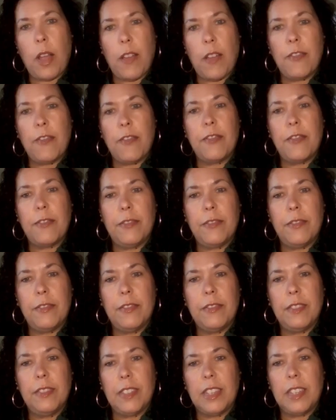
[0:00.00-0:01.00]
rough,
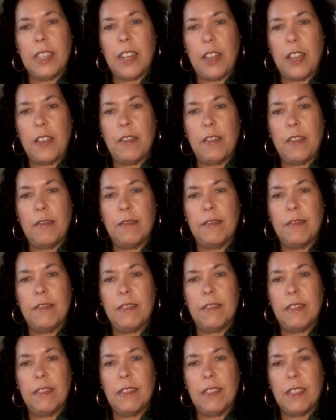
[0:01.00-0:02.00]
you know,
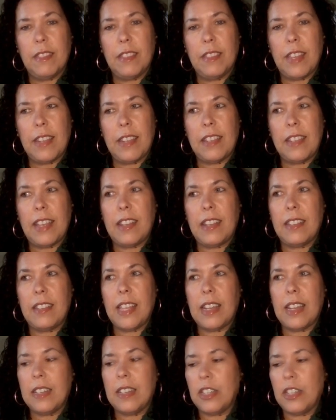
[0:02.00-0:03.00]
that
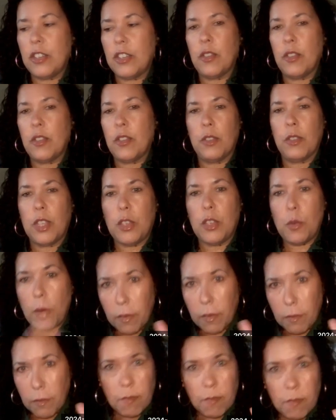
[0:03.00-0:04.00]
initial you
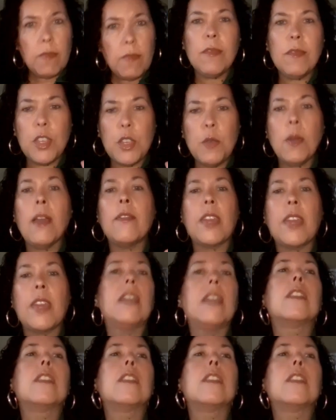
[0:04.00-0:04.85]
have